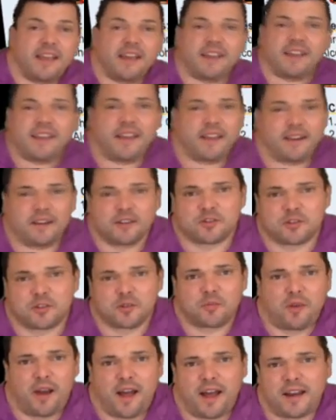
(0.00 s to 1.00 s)
Can a
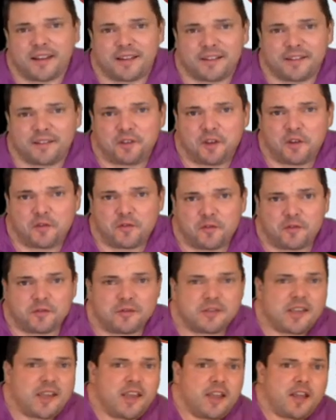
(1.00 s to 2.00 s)
cirrhotic liver
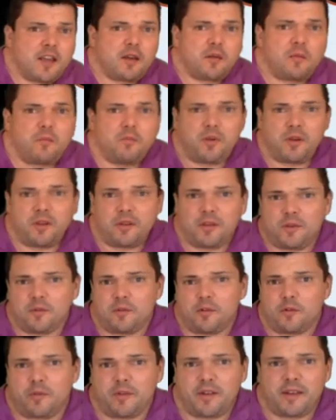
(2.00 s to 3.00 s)
take
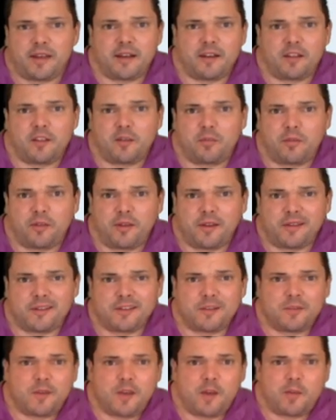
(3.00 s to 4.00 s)
bilirubin out of the blood to
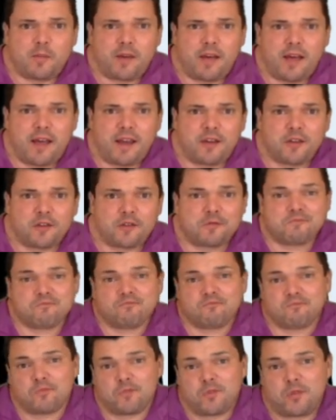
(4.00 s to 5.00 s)
make bile?
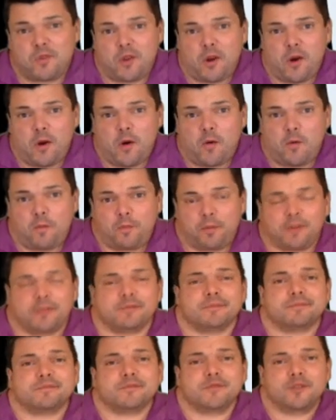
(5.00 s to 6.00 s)
Nope.
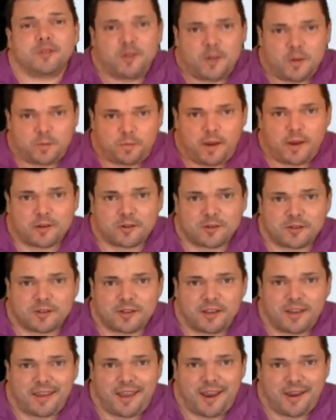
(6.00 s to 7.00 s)
Do these patients
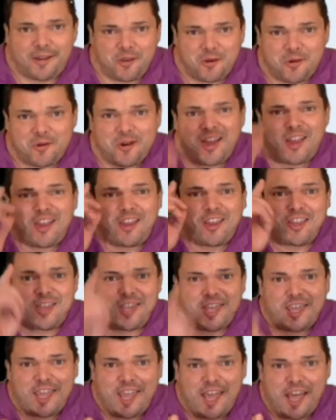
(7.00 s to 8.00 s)
get yellow?
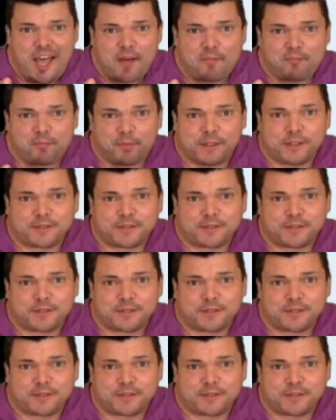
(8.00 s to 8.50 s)
Yep.